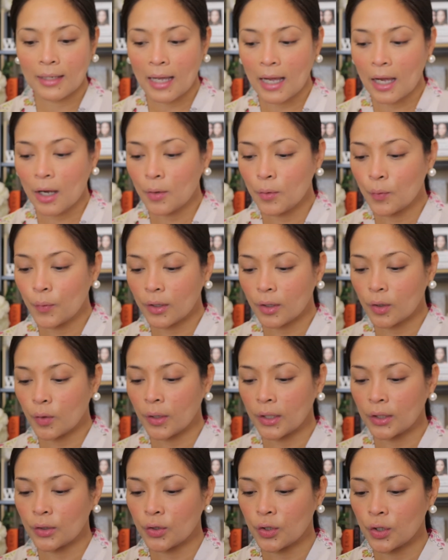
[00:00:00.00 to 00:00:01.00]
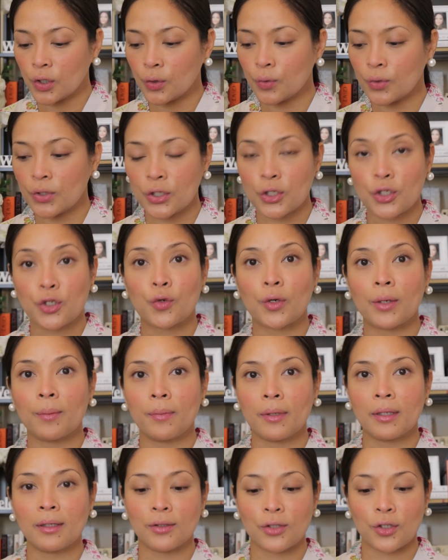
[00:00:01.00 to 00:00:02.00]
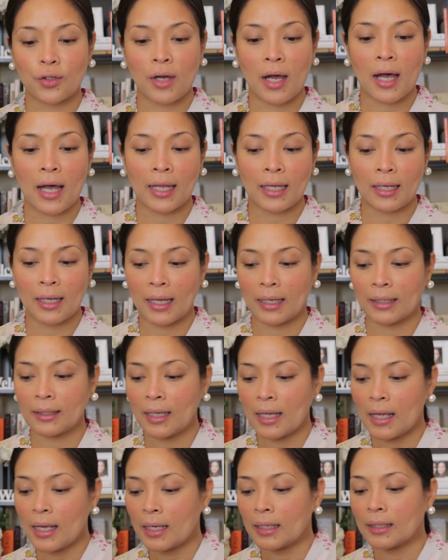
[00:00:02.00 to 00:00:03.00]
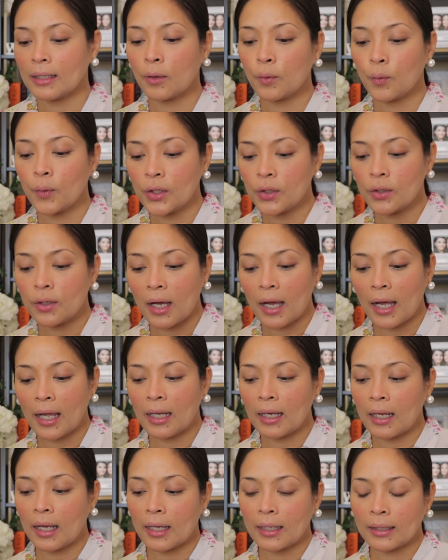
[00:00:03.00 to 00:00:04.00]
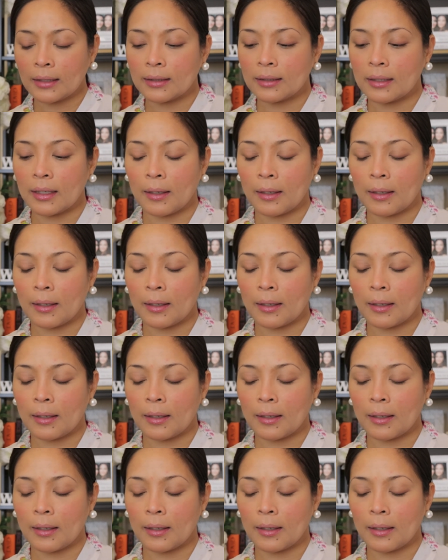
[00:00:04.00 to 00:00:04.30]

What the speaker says: now we're going to use Trip-In to highlight. Now when you highlight,